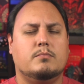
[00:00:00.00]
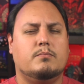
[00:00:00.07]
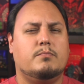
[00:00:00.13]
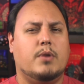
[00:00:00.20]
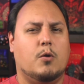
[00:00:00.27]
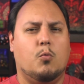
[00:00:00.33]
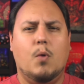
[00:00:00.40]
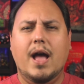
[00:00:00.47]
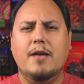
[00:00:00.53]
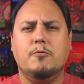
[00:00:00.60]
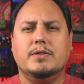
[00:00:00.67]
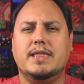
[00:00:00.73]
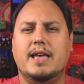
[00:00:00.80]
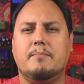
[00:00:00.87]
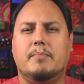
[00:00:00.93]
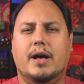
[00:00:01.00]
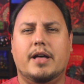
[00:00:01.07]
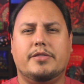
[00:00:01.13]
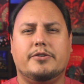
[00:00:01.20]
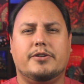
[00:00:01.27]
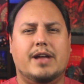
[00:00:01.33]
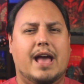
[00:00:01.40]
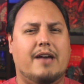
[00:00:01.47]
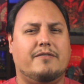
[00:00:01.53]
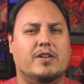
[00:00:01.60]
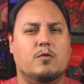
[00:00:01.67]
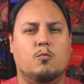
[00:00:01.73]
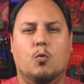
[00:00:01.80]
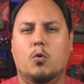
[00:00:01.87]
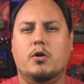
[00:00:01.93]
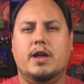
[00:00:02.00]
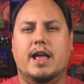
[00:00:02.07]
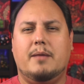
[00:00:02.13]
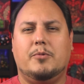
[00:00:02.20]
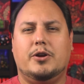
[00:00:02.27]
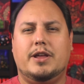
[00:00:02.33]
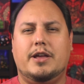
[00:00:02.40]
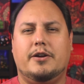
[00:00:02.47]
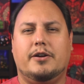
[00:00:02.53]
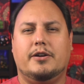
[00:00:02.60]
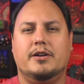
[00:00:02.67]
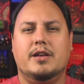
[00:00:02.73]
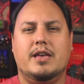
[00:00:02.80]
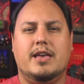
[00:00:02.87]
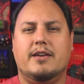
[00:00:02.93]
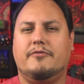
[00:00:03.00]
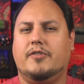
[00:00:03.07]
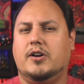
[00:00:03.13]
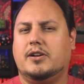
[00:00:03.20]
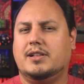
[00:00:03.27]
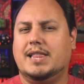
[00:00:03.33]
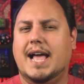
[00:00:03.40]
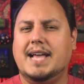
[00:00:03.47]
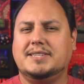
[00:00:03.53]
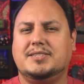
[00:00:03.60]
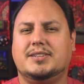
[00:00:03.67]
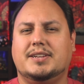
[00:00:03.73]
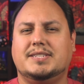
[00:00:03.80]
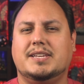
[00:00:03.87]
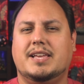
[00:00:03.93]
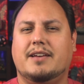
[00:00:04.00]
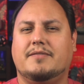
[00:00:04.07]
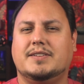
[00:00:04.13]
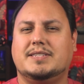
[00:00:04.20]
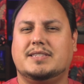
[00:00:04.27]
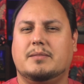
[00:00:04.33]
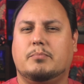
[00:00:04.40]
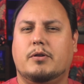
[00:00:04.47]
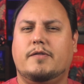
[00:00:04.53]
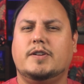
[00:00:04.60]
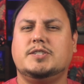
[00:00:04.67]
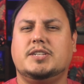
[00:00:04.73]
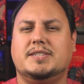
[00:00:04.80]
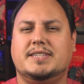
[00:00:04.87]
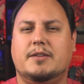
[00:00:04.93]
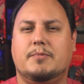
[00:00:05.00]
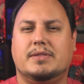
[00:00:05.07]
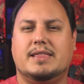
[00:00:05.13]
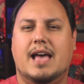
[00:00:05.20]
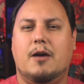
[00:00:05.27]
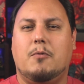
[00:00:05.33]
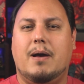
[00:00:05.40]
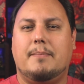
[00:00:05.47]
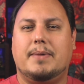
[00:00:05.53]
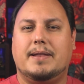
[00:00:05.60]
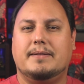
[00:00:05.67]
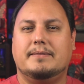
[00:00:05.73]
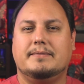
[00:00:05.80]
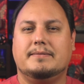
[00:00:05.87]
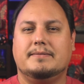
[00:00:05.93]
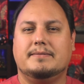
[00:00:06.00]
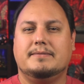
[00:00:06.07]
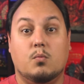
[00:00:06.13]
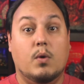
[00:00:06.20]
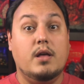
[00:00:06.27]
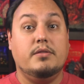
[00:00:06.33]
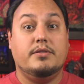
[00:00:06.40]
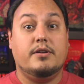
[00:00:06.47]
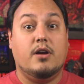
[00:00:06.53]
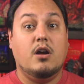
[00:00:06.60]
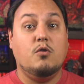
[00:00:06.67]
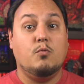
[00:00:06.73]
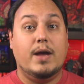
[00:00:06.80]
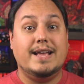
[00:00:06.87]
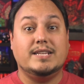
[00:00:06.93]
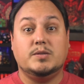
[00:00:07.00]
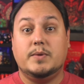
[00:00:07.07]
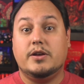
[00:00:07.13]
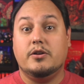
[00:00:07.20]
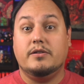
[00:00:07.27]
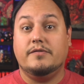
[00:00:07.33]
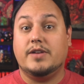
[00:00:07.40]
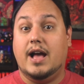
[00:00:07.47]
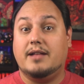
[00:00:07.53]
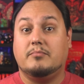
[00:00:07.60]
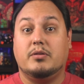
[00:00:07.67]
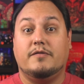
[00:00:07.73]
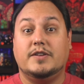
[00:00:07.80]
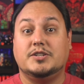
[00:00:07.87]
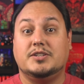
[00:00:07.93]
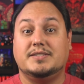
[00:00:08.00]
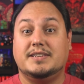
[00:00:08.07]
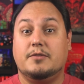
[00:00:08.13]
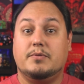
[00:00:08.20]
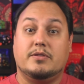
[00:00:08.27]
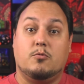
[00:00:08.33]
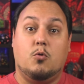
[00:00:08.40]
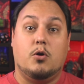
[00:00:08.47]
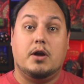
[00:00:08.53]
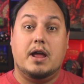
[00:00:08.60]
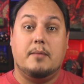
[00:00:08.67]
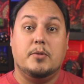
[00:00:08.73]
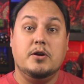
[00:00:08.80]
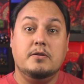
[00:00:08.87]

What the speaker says: But why would they bother having warhammer here if our class doesn't give us the proficiency with that weapon? Well, there are ways we could have gotten proficiency with a warhammer.